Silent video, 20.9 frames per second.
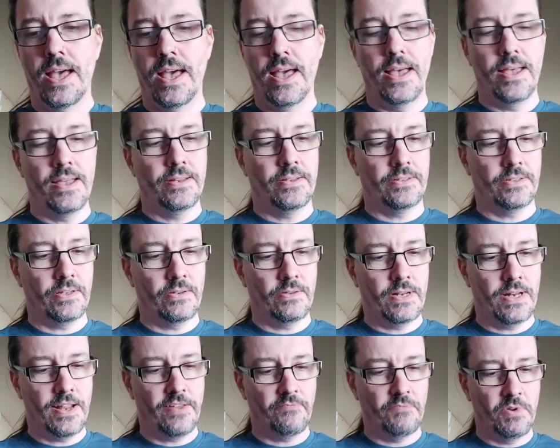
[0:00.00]
and so
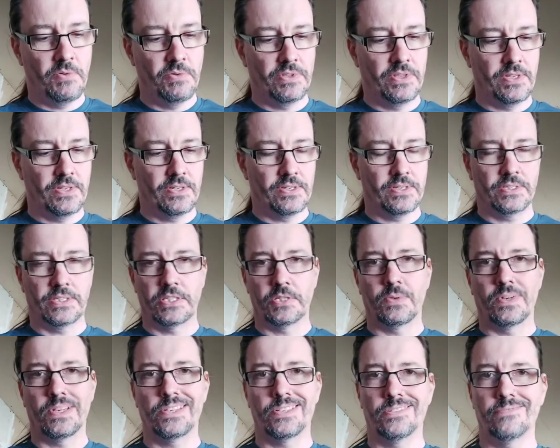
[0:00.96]
it left me with the
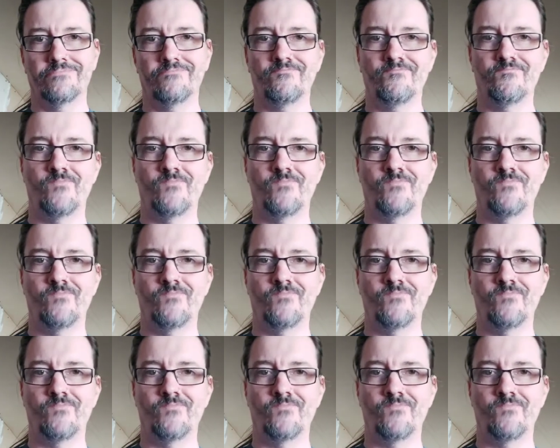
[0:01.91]
situation: